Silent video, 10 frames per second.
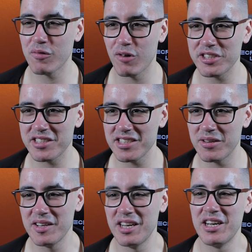roster,
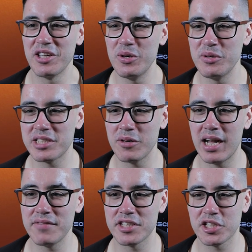you still
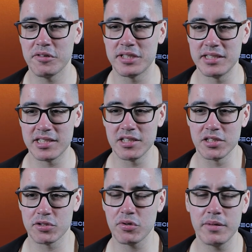have Security and Seek and
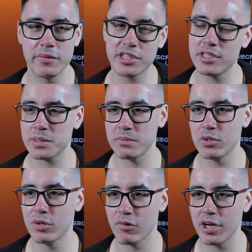Destroy, which is
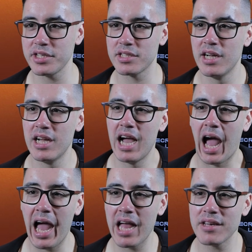all right.
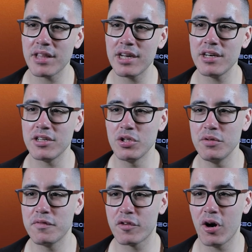And then
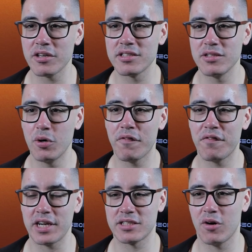you've got your
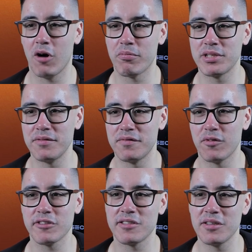fixed operative
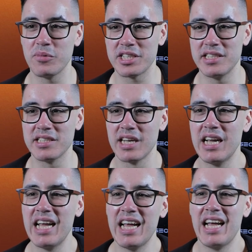roster, which is
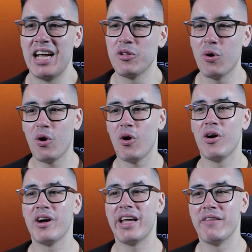your
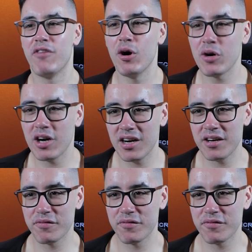Volgar,